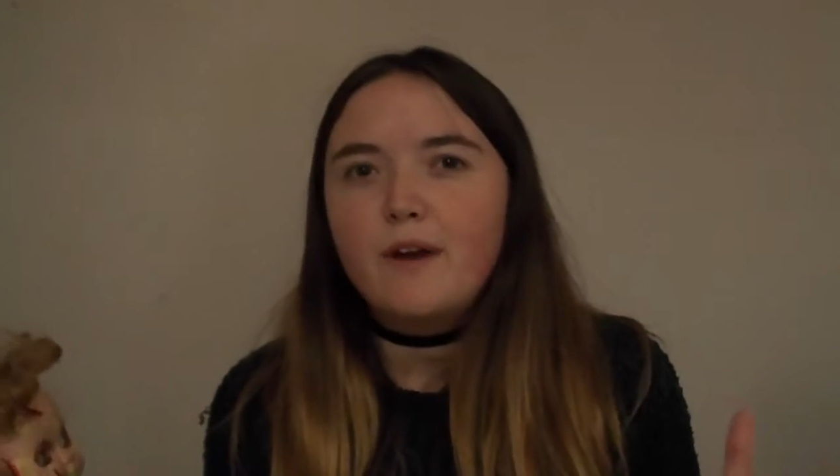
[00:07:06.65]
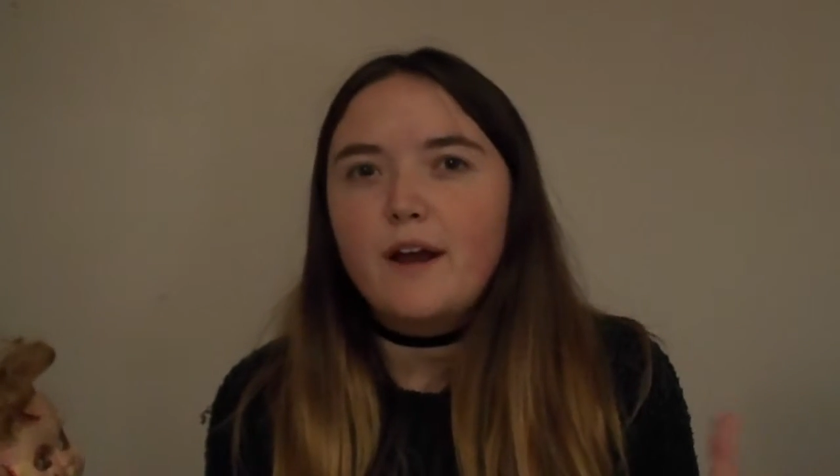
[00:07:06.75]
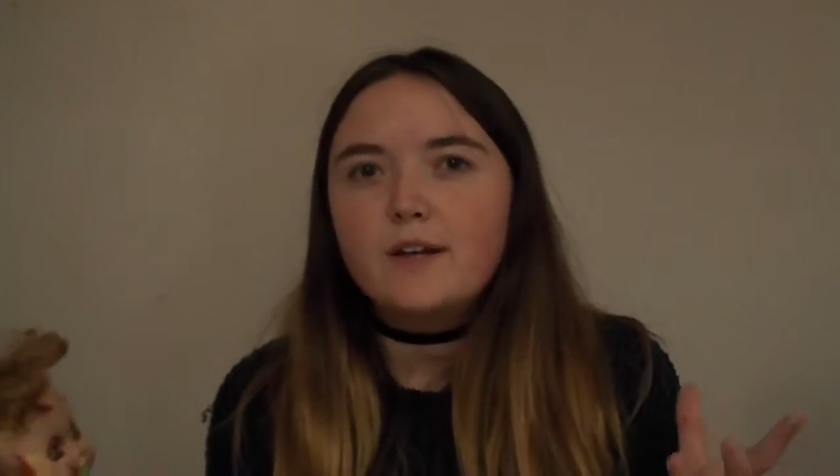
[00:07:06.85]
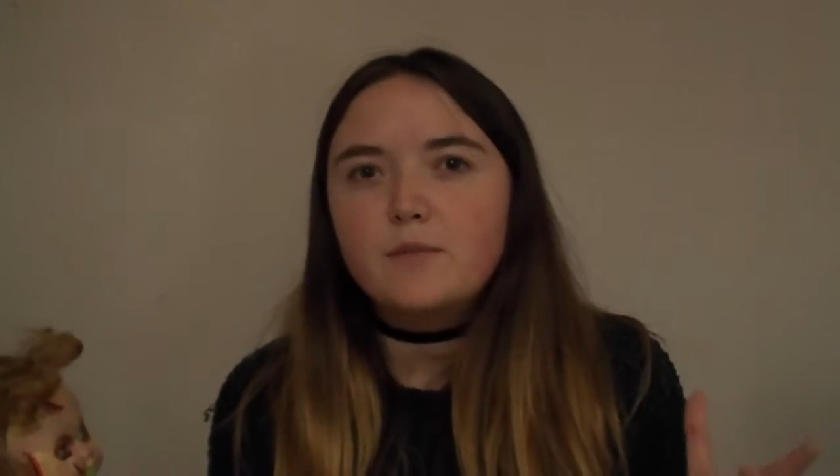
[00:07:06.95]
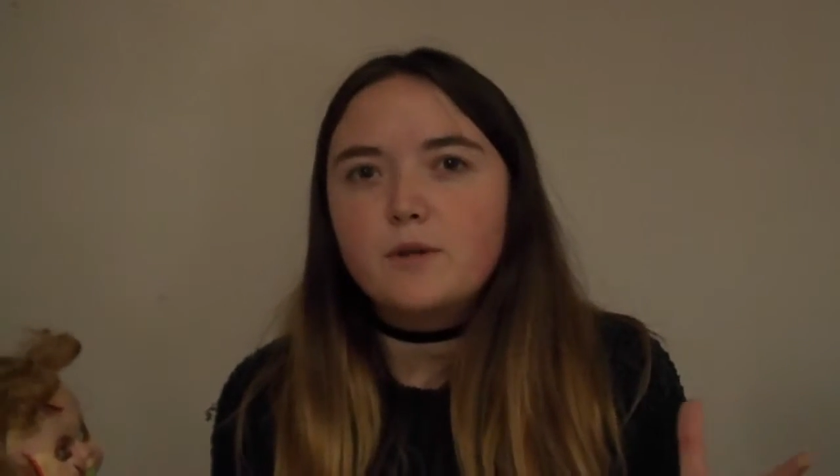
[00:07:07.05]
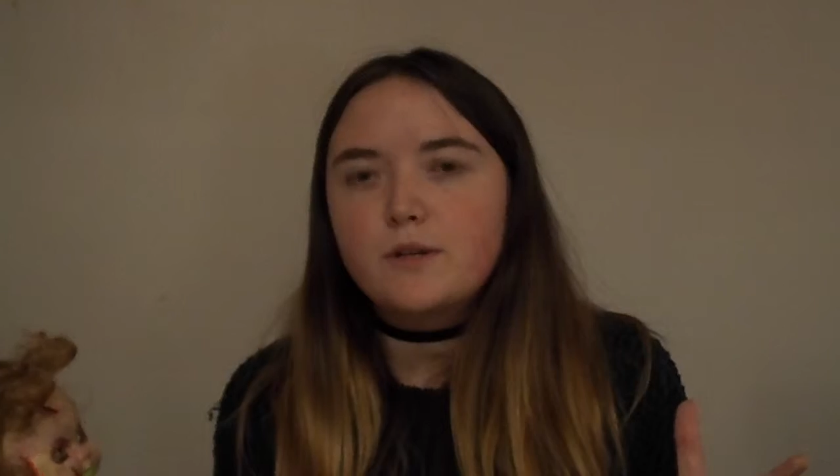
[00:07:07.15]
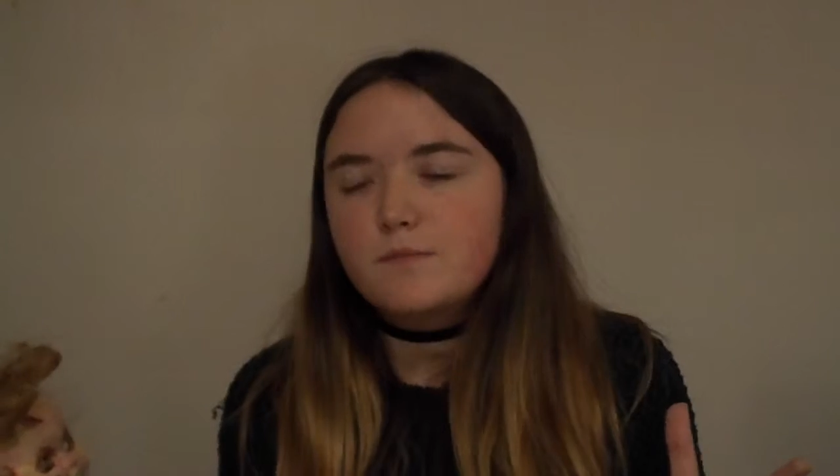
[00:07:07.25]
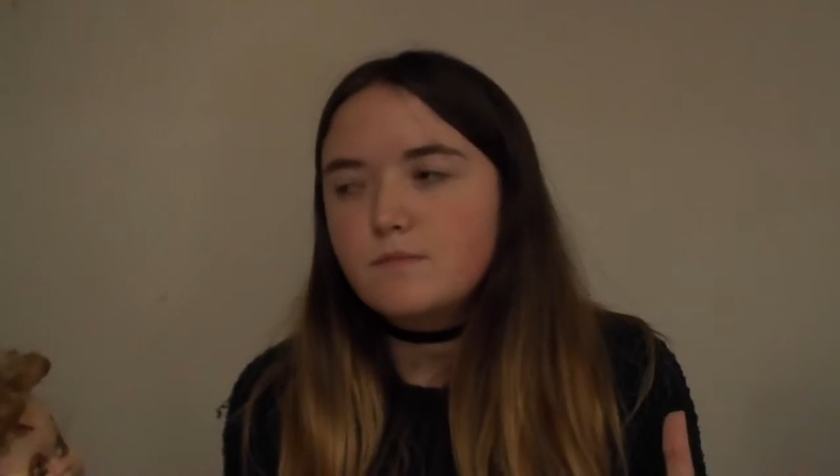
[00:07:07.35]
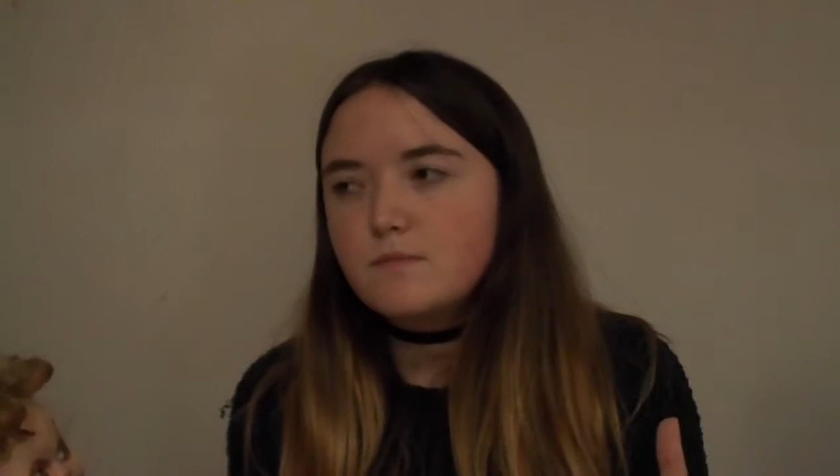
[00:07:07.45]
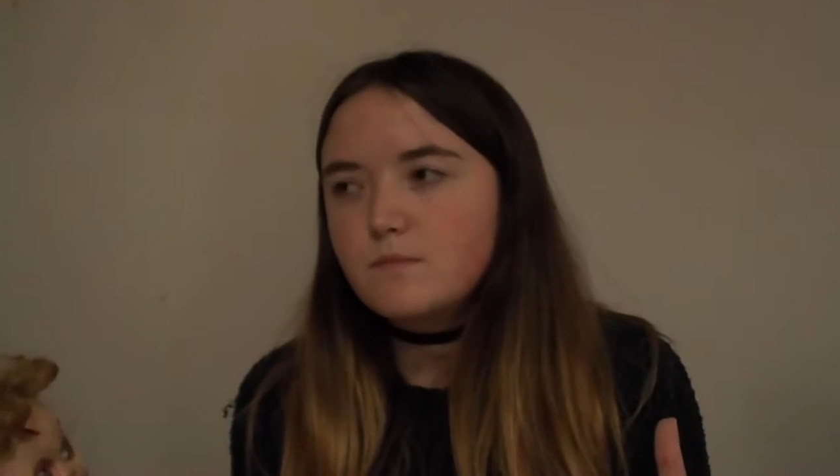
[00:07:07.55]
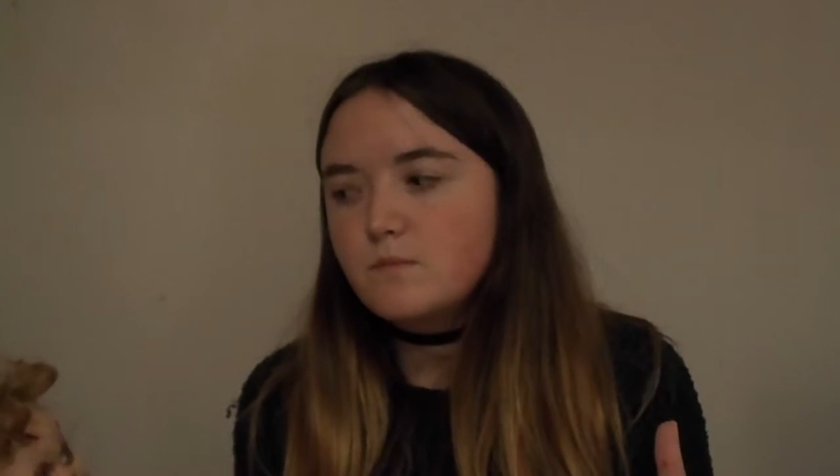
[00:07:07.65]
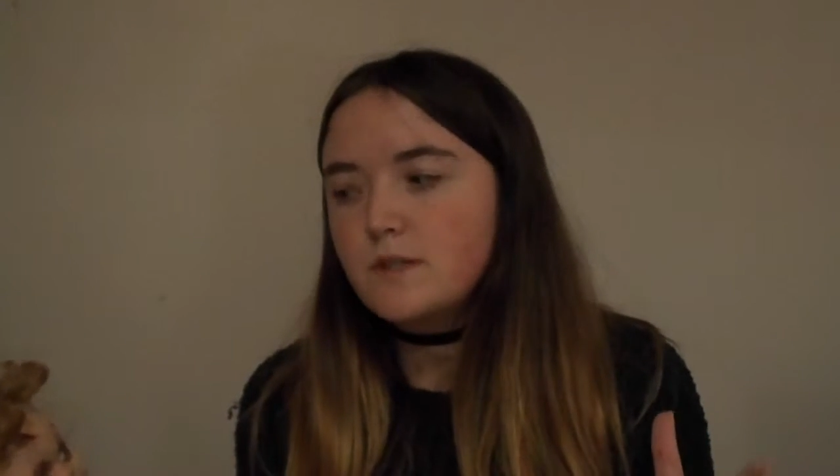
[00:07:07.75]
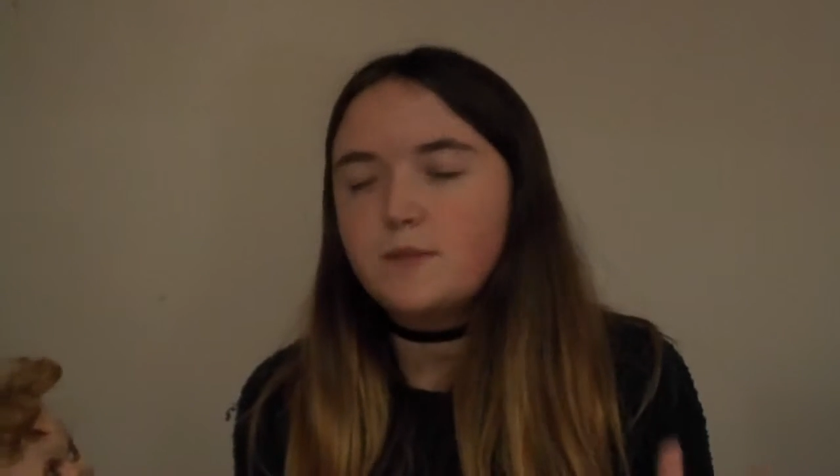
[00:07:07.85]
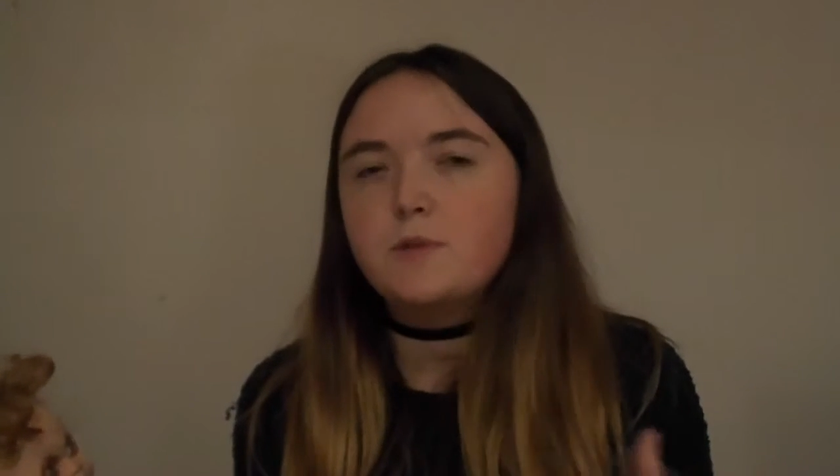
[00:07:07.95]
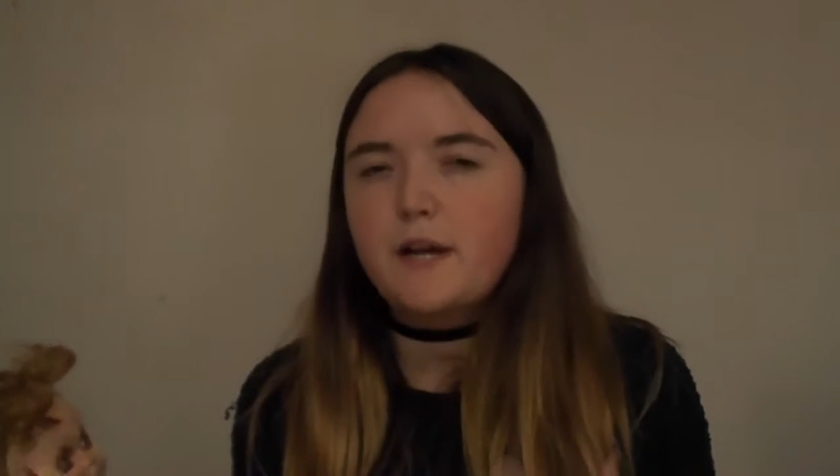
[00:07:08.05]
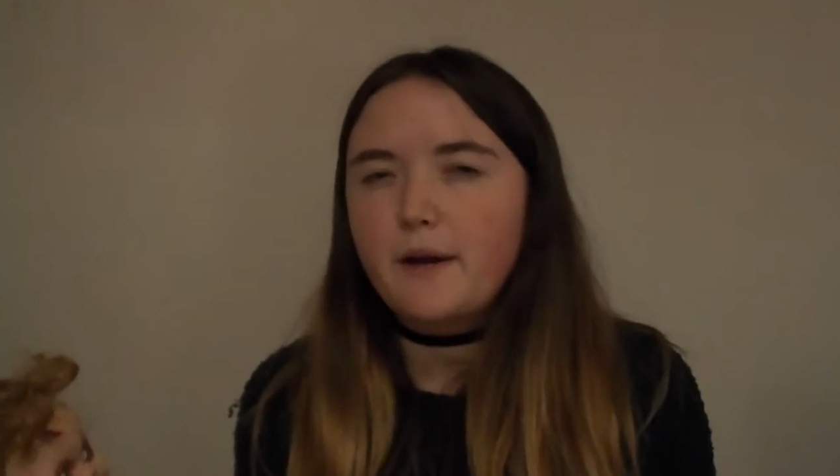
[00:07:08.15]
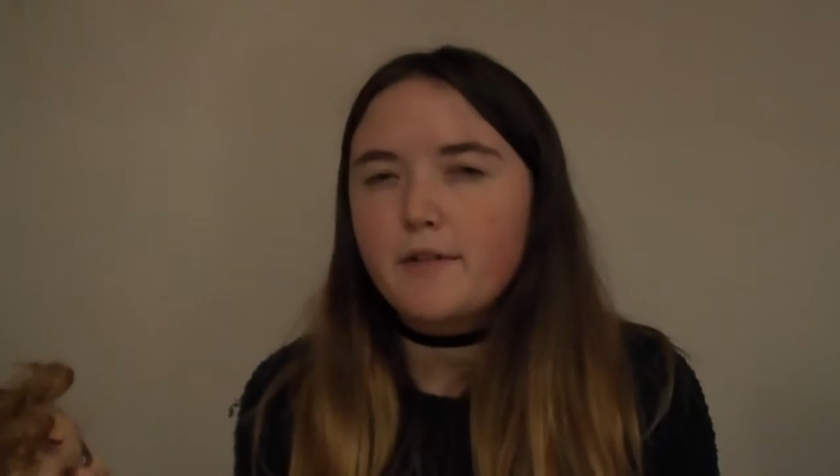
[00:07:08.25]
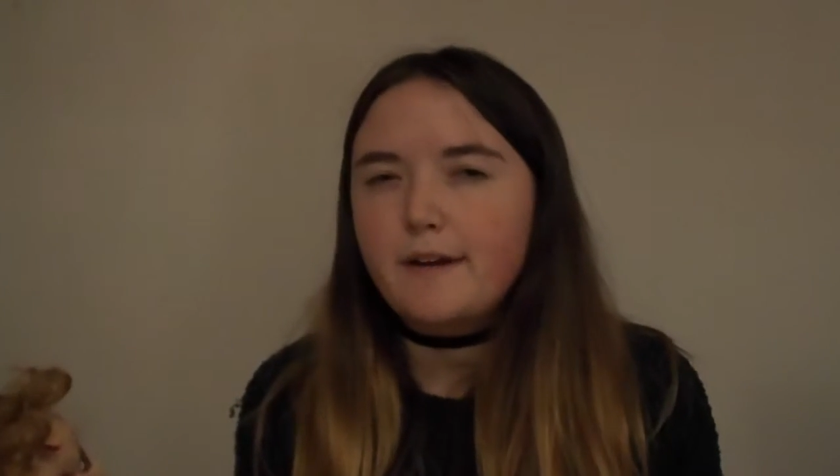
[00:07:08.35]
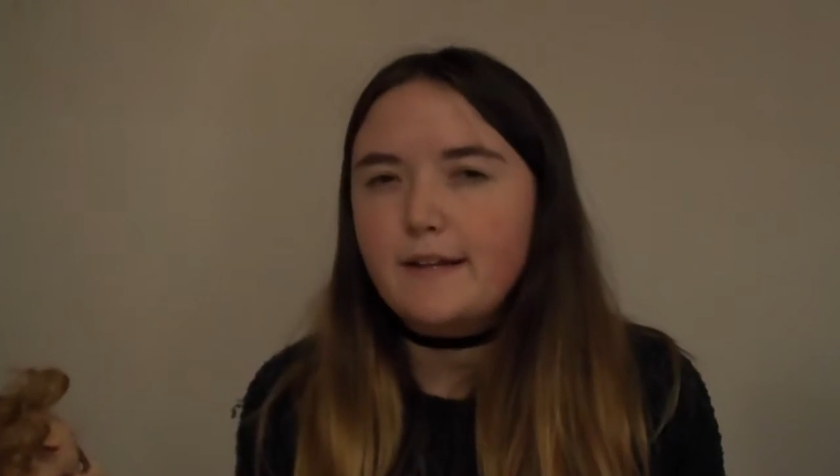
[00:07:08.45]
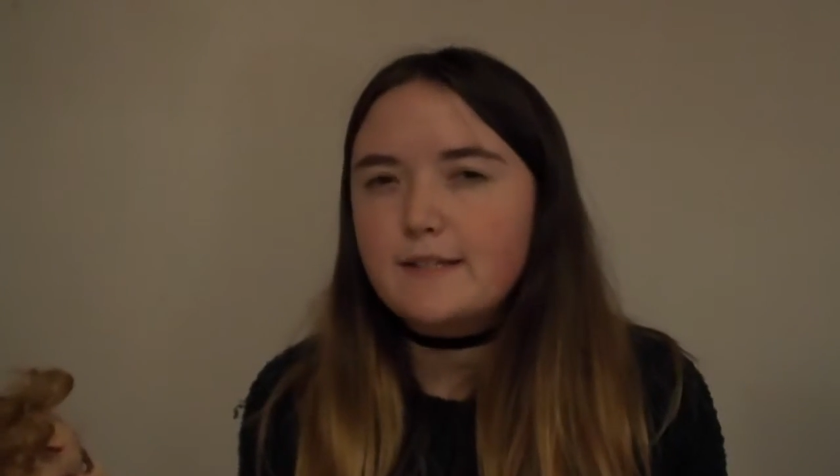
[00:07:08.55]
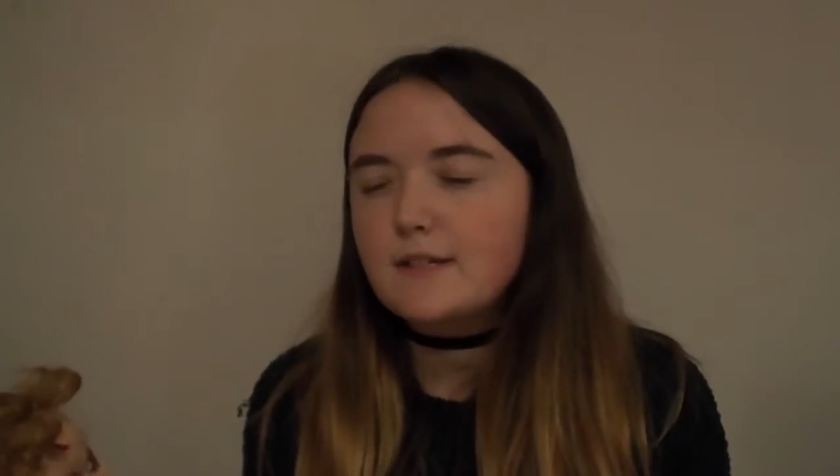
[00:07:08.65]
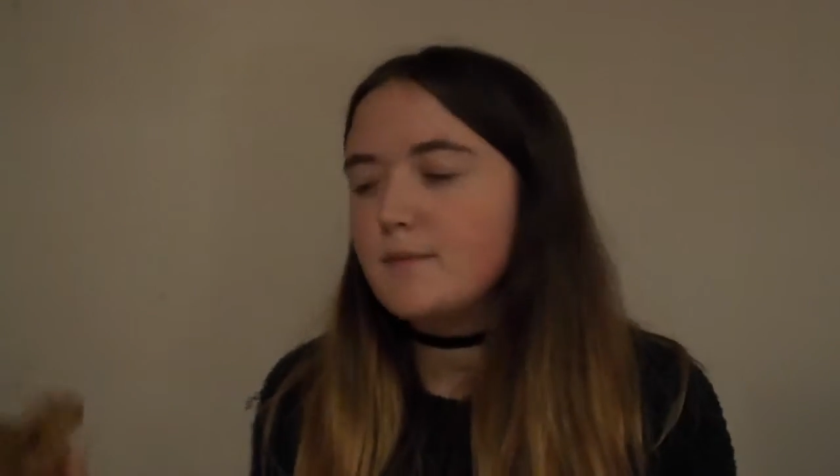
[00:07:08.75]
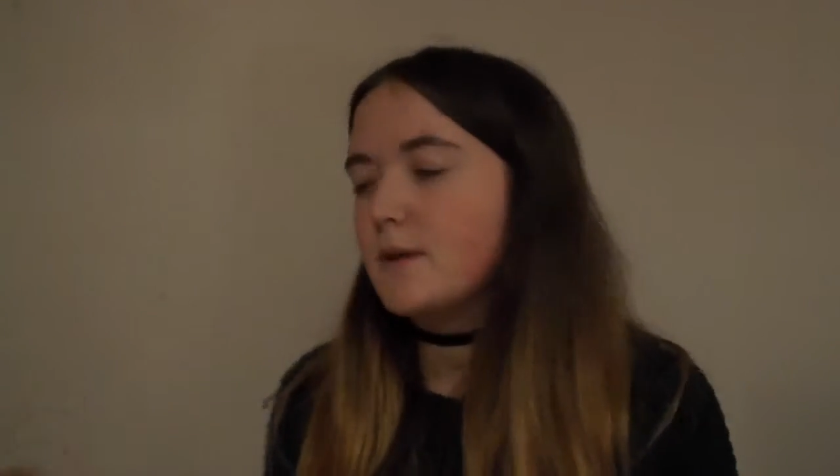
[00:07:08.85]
and I didn't want it going green this time,